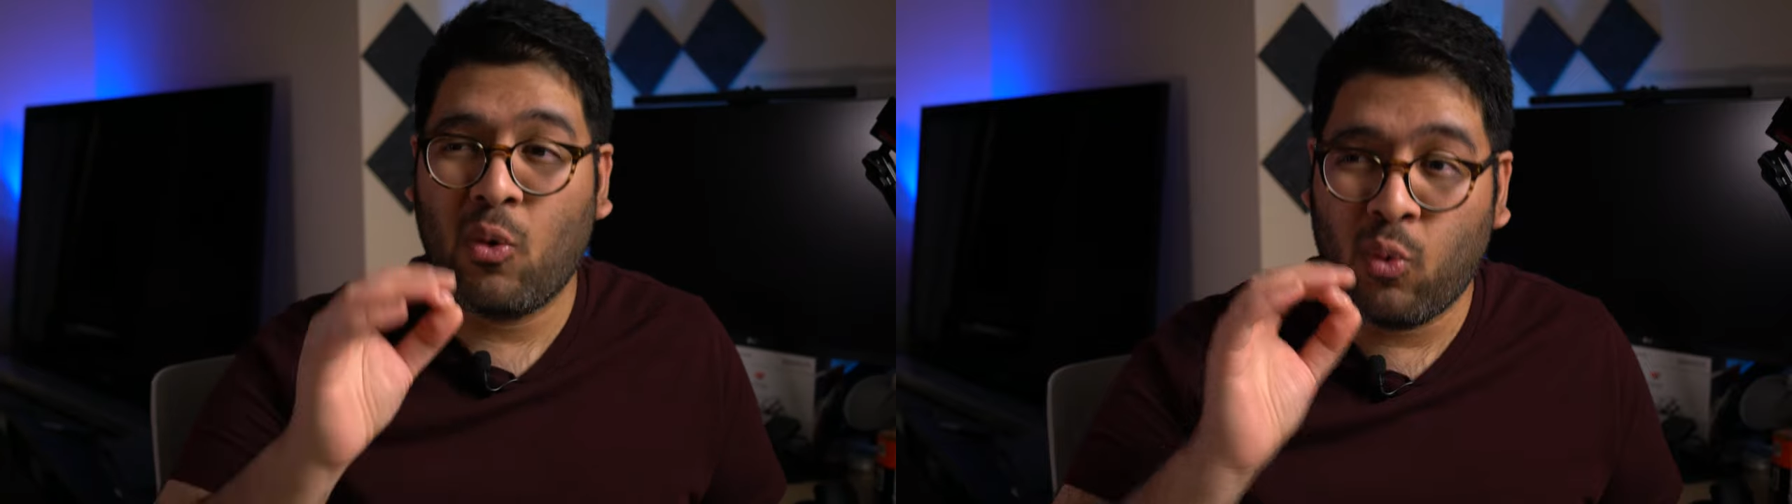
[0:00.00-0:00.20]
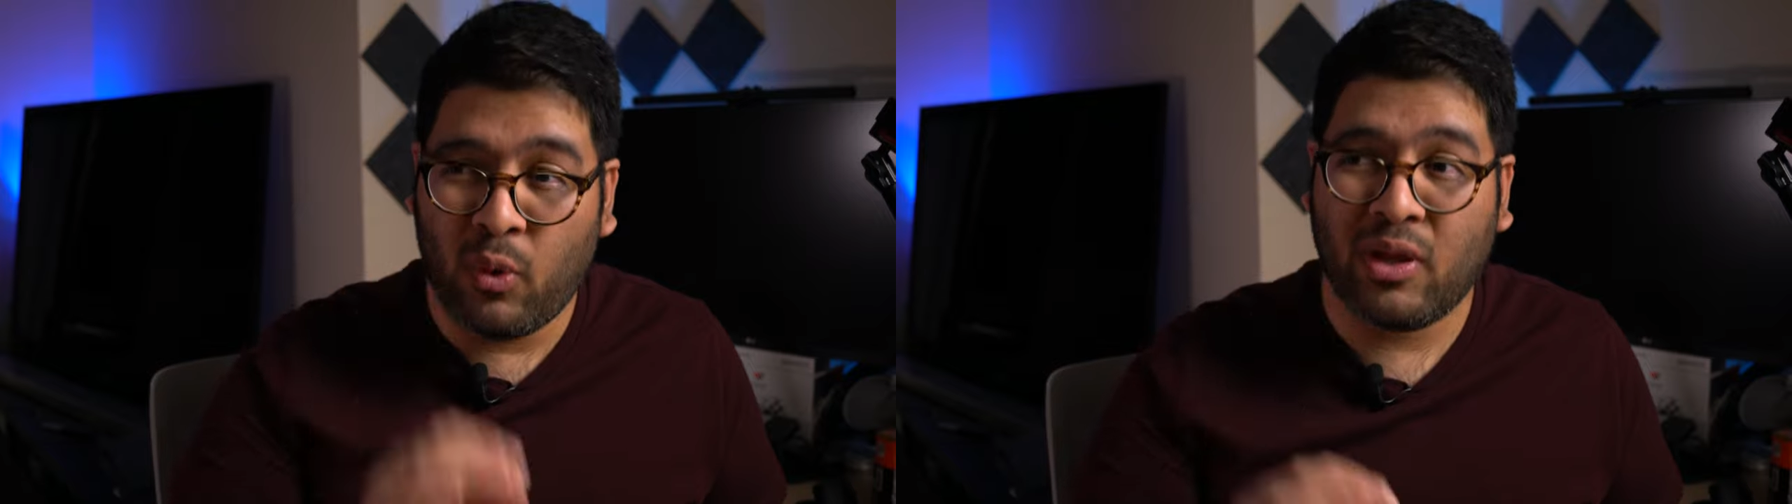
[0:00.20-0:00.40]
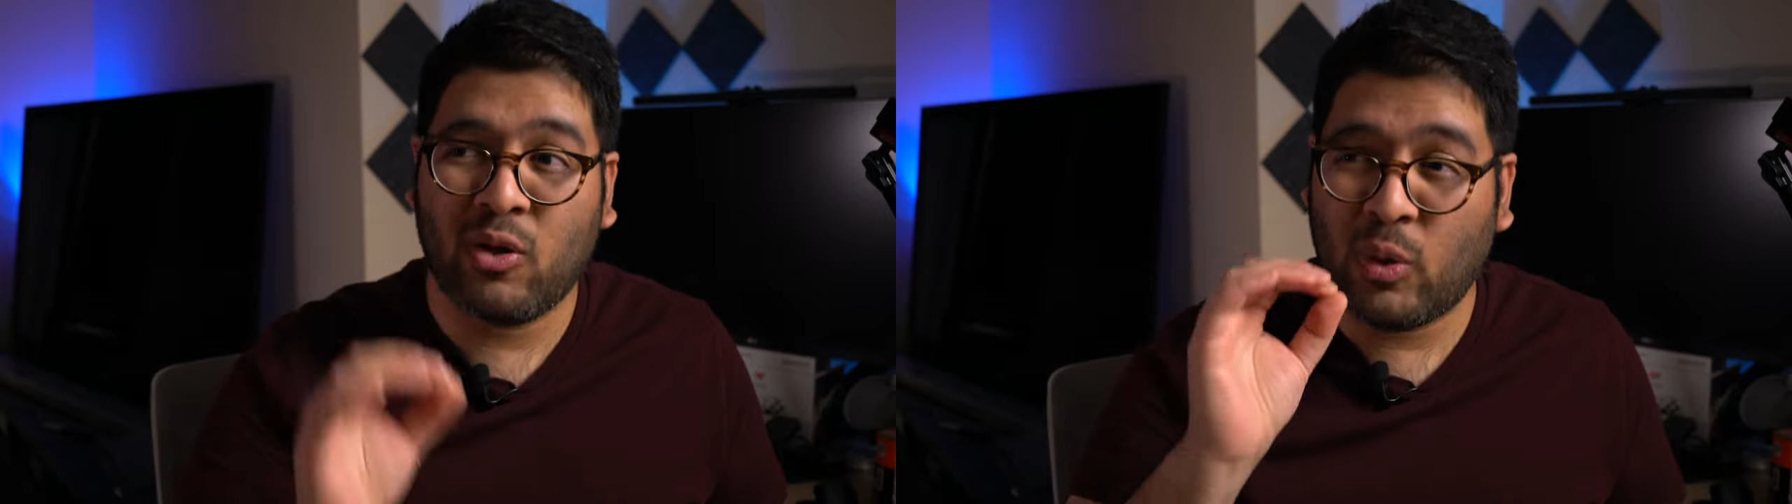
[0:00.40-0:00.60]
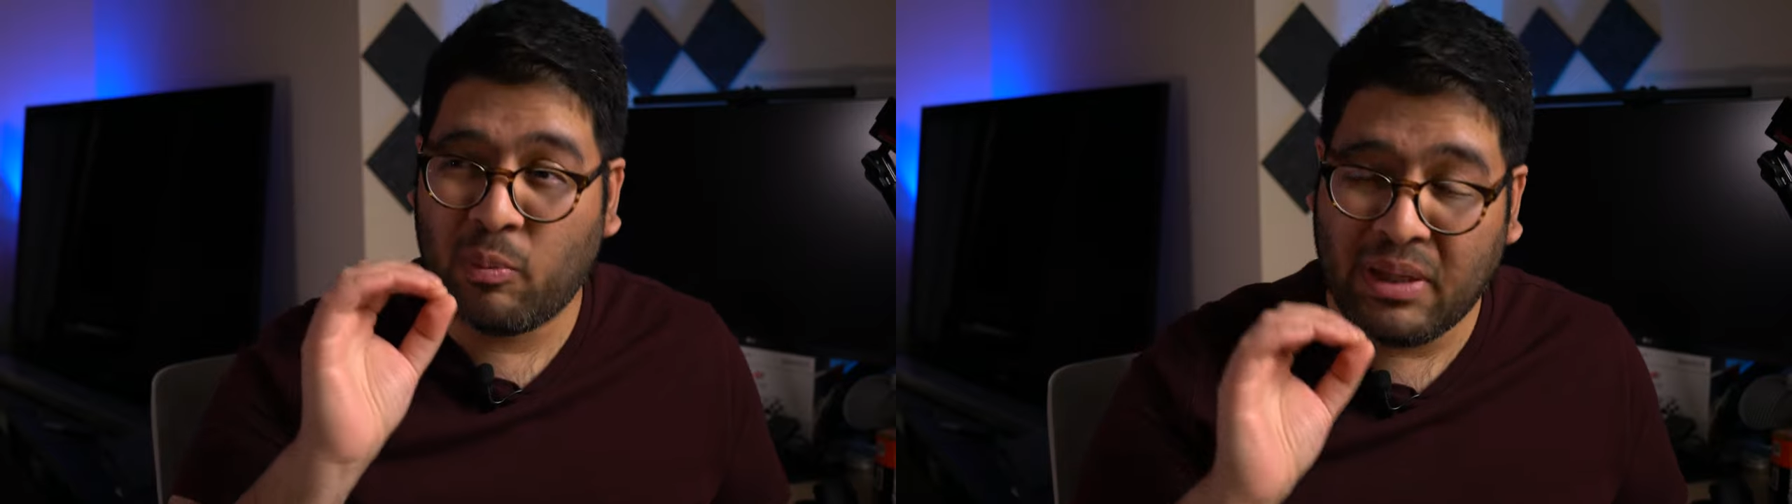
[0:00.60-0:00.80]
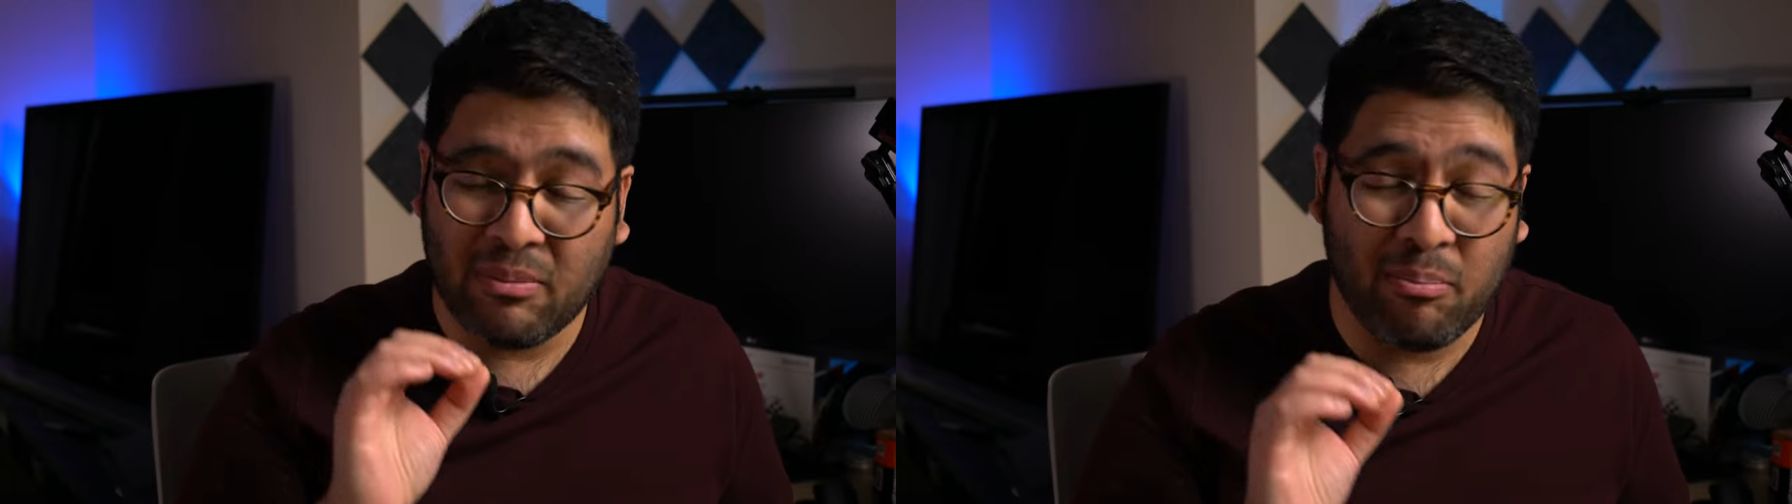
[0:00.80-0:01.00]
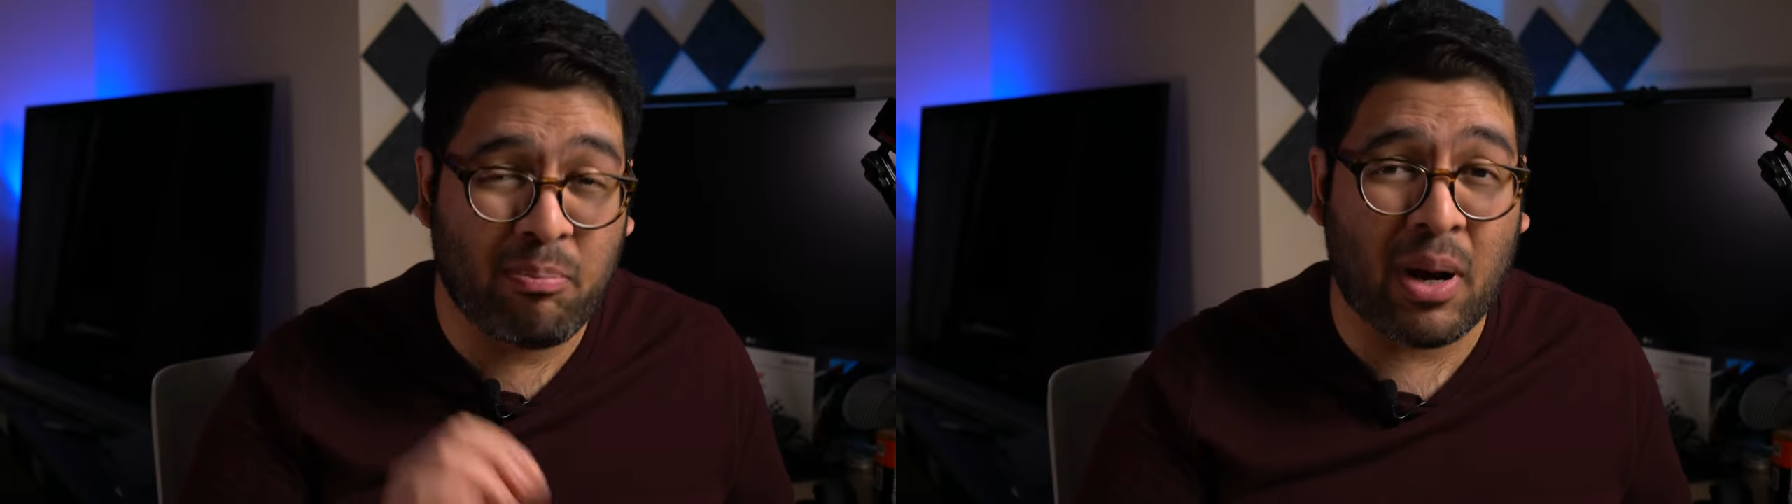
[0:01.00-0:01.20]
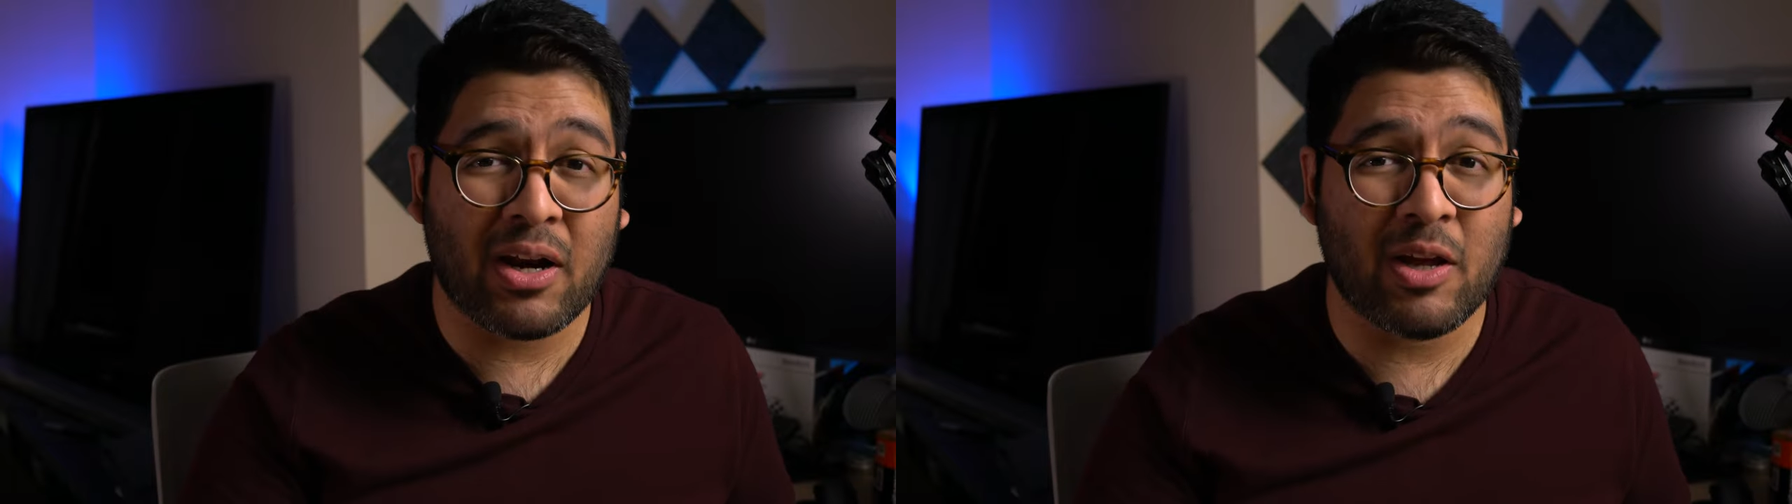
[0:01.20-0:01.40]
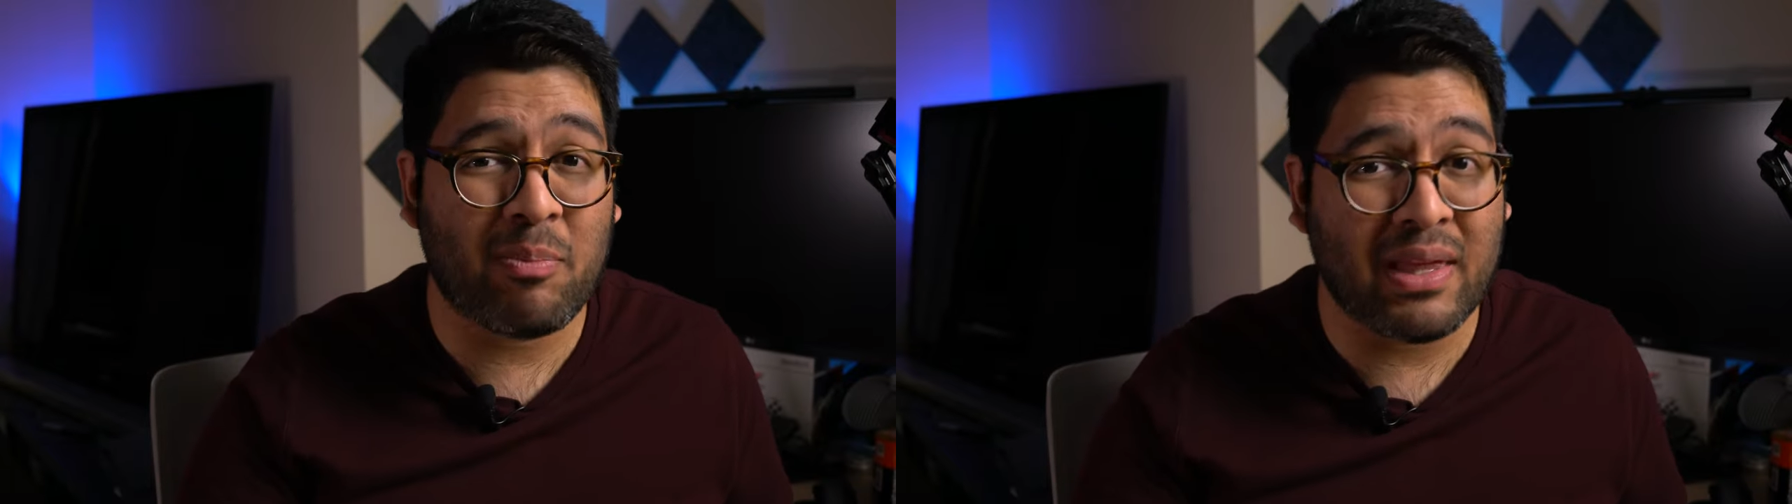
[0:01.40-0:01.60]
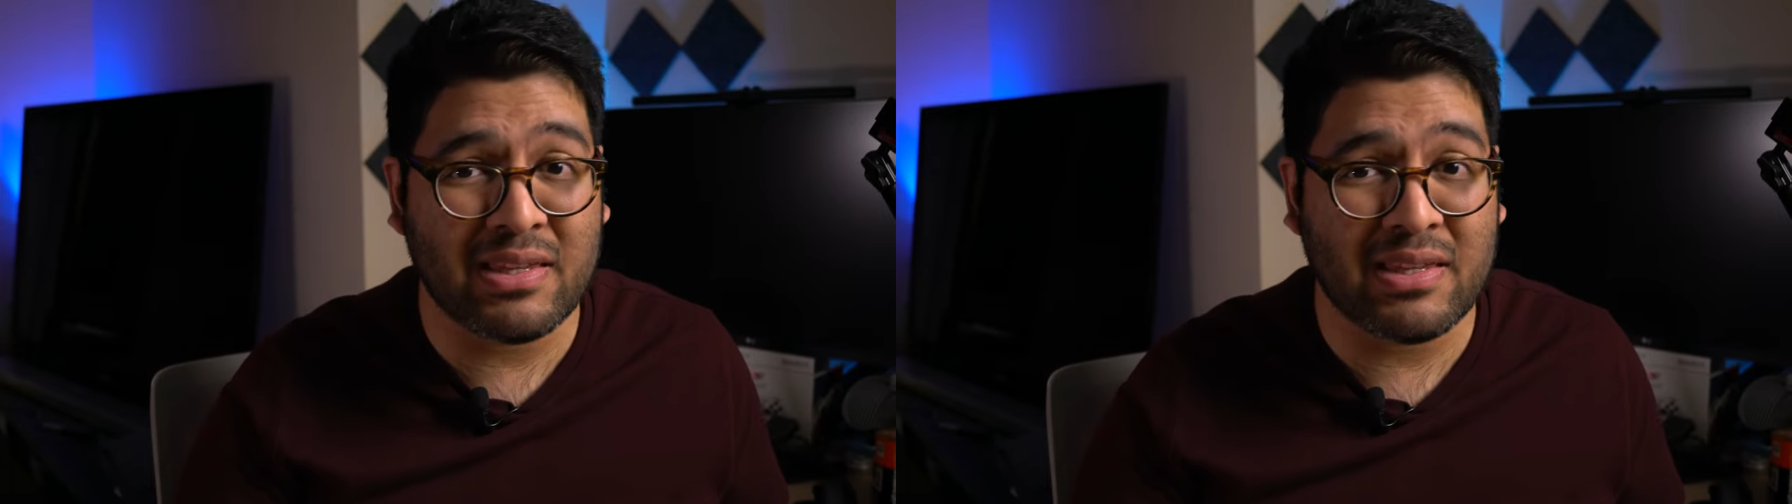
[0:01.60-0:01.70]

will be bought up